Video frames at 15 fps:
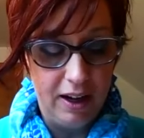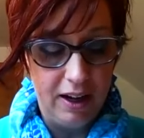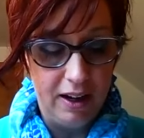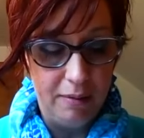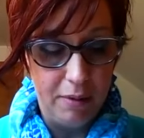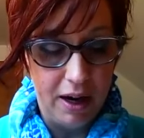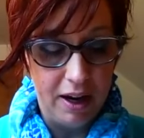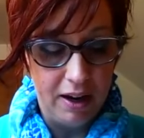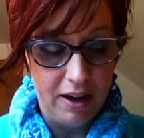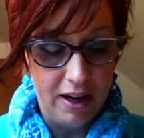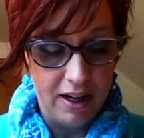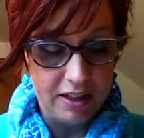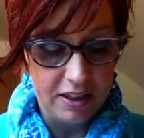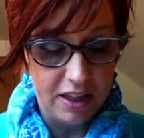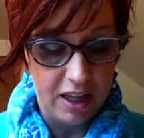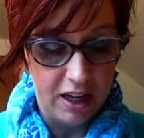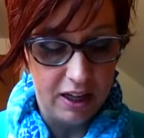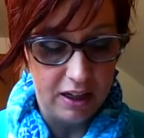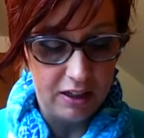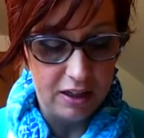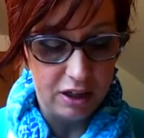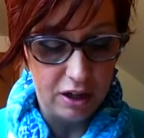My next thing
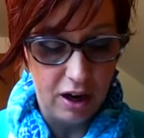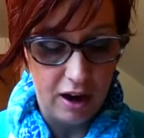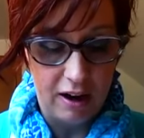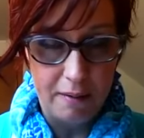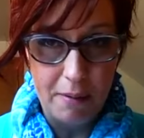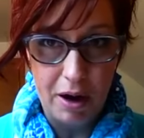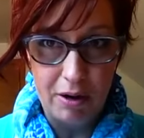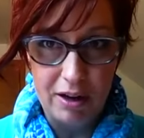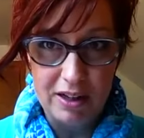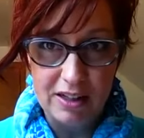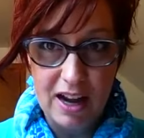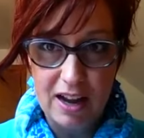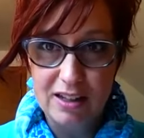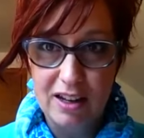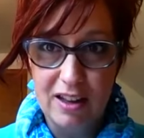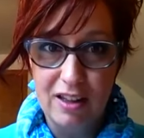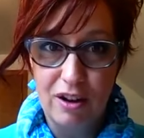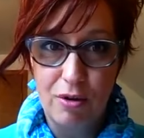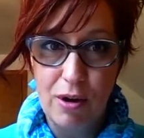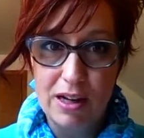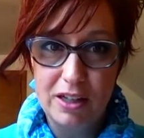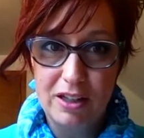to talk about is asking the
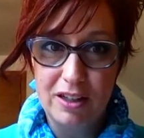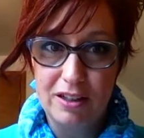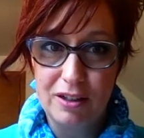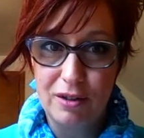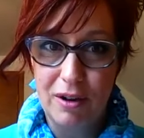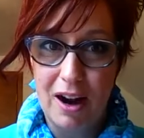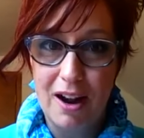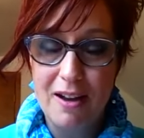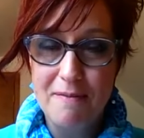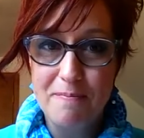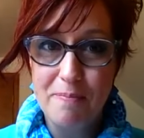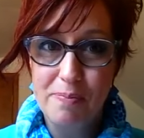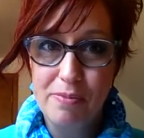questions, right?